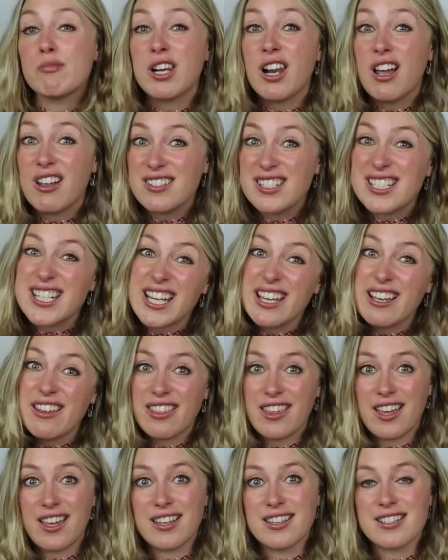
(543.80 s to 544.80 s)
planting
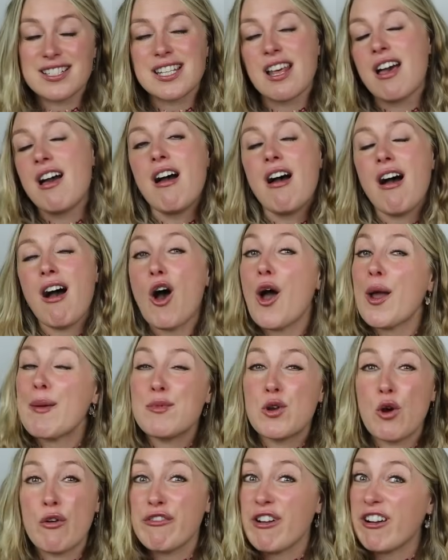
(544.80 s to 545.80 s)
things, I'm
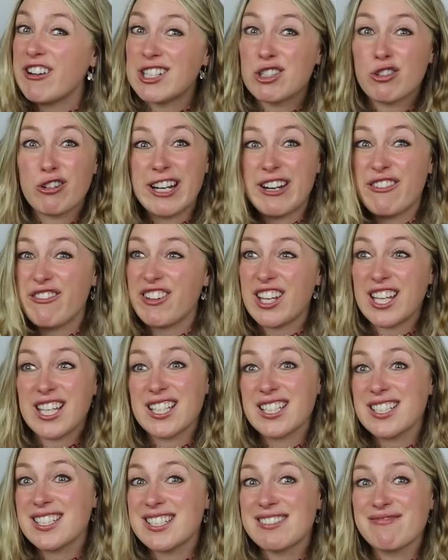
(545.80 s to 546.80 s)
not very
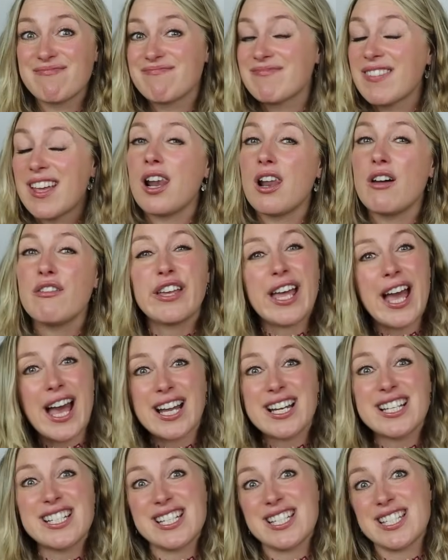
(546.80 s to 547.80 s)
green-fingered. I love
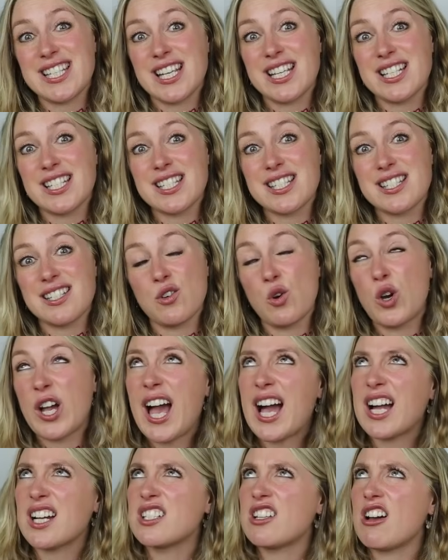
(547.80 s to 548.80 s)
cactuses or
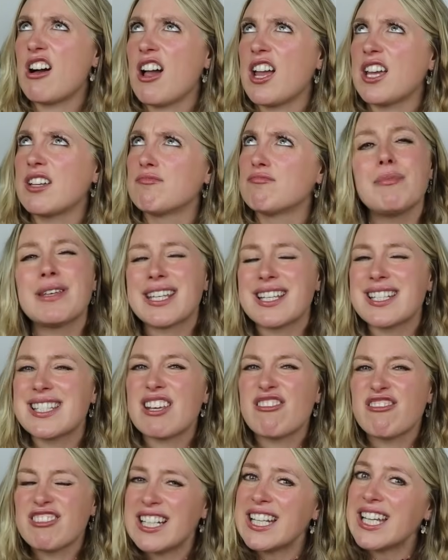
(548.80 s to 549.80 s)
cacti because
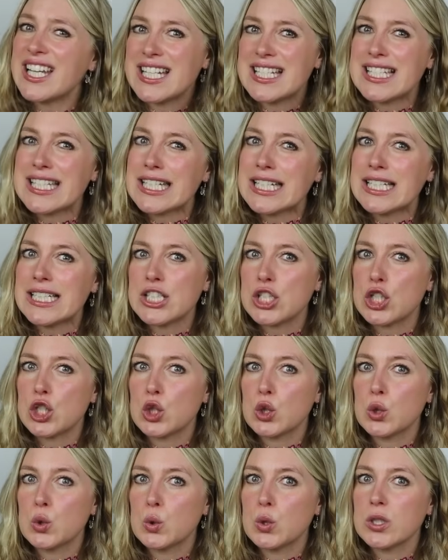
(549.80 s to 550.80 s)
they're really easy
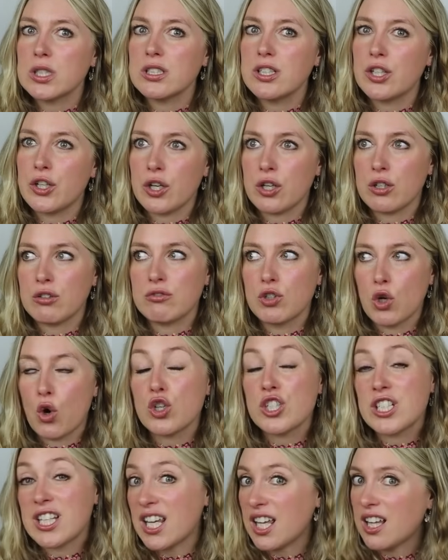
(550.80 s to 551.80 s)
to, you know,
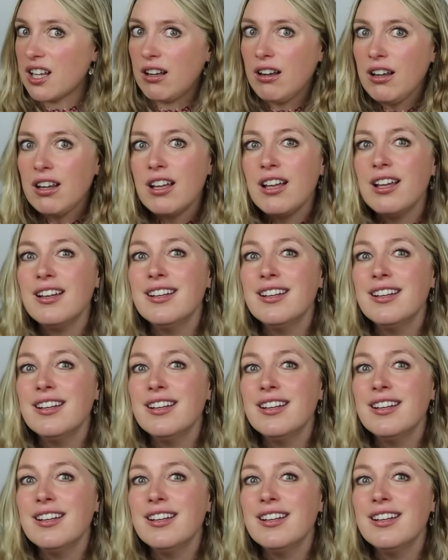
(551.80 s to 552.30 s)
not kill.